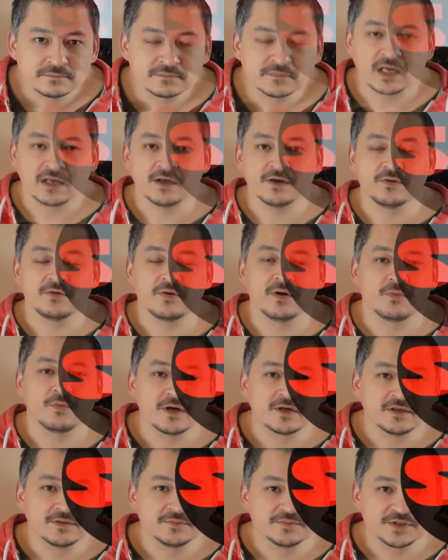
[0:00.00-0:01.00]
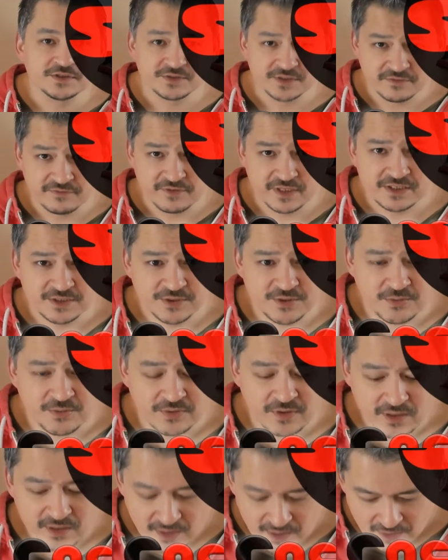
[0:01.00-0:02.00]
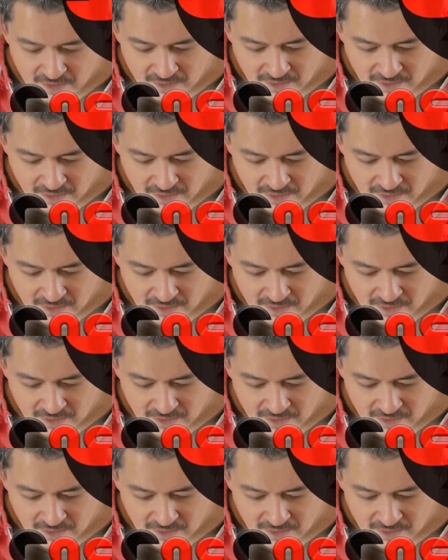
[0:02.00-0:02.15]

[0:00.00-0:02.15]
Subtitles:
Hello, welcome to Sim Racing Corner.